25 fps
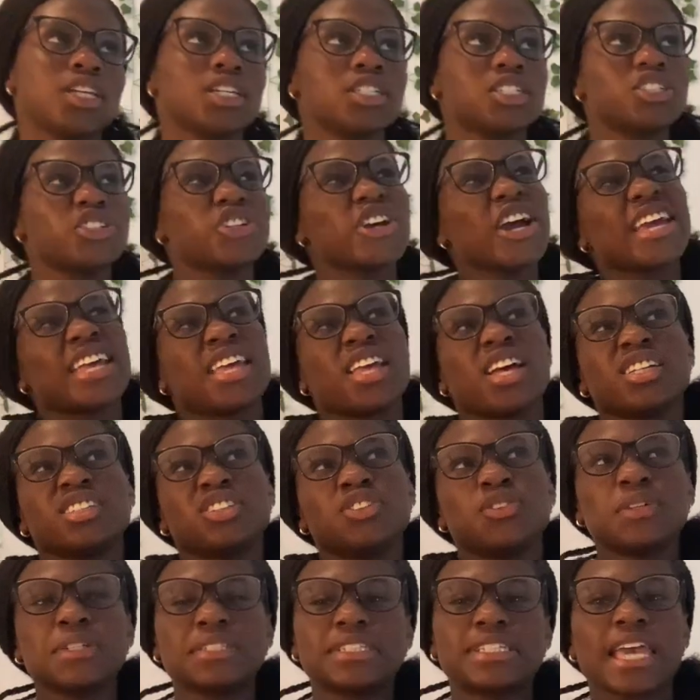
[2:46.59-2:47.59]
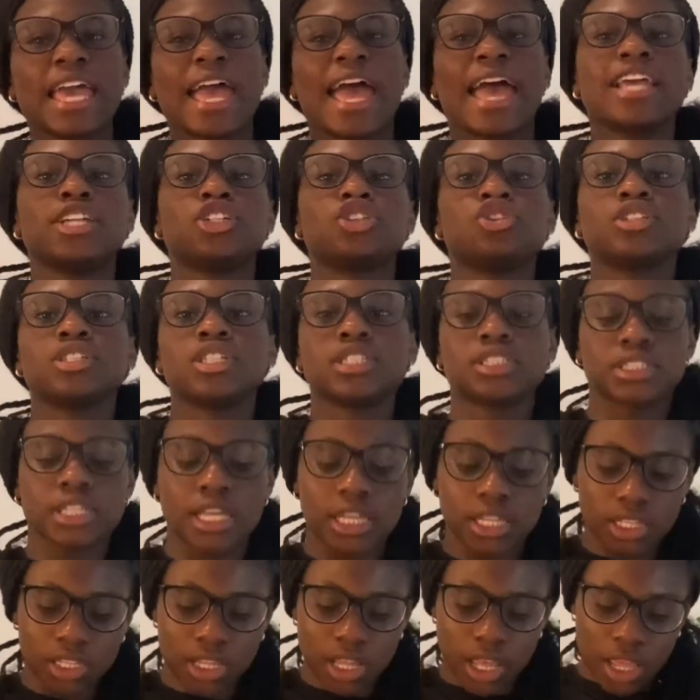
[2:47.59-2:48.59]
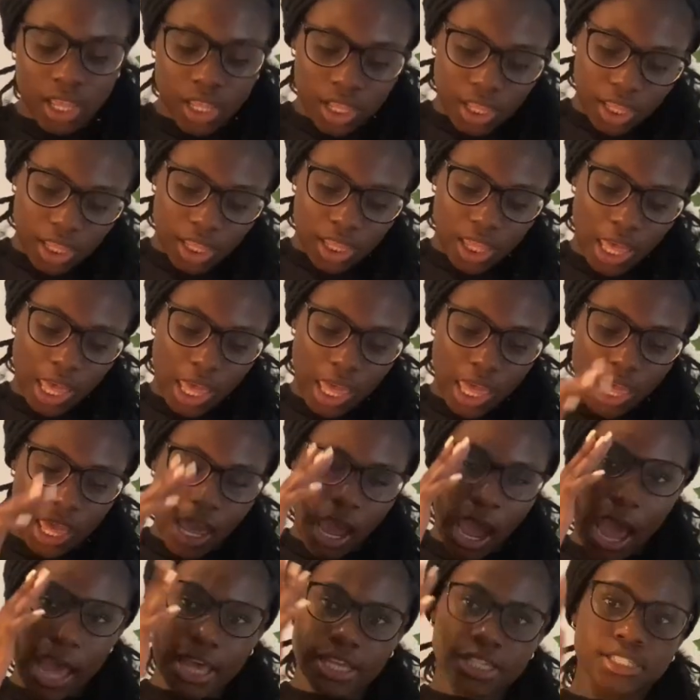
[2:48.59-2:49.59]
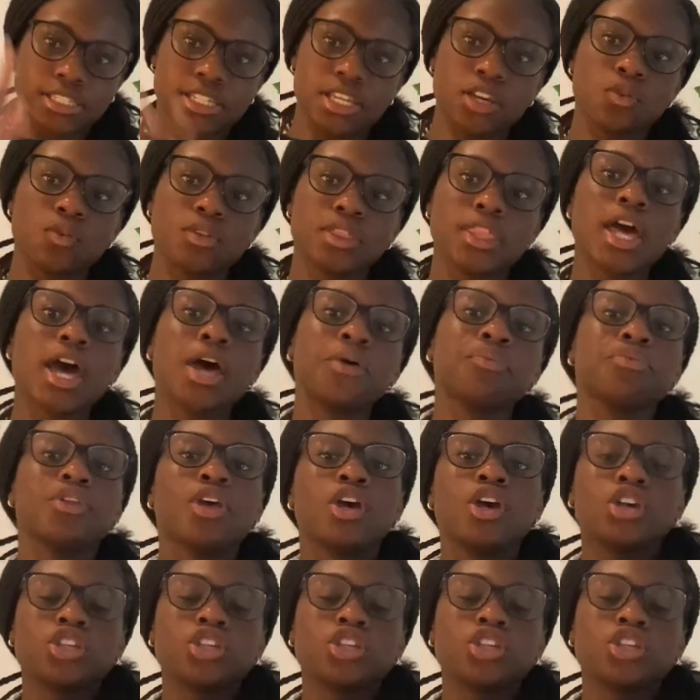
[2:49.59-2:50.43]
Each year, I guess you could say I choose a scent, and I stick with that.